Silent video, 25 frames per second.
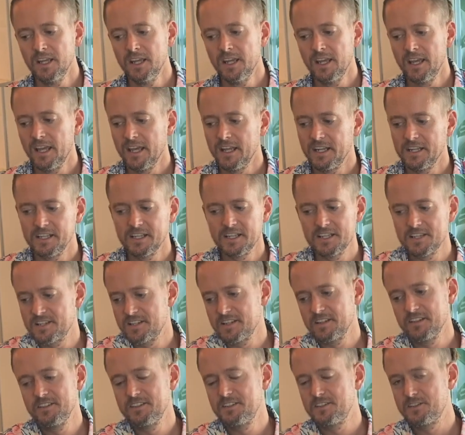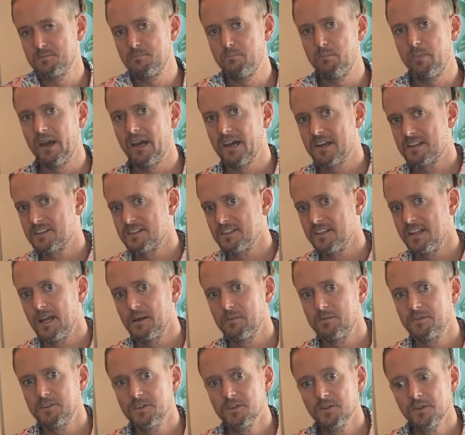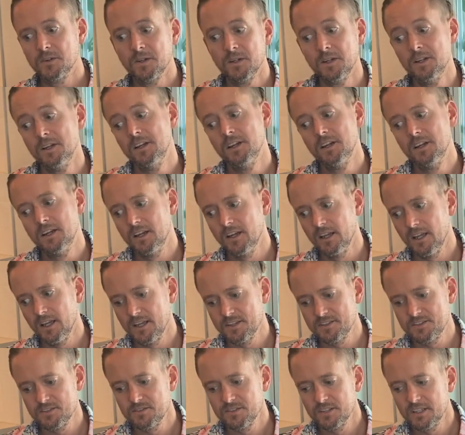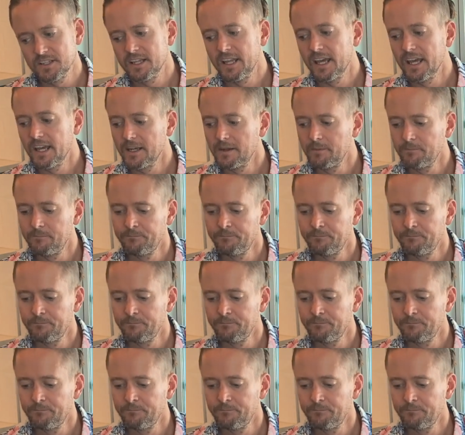And he instantly just backslapped you as you did that.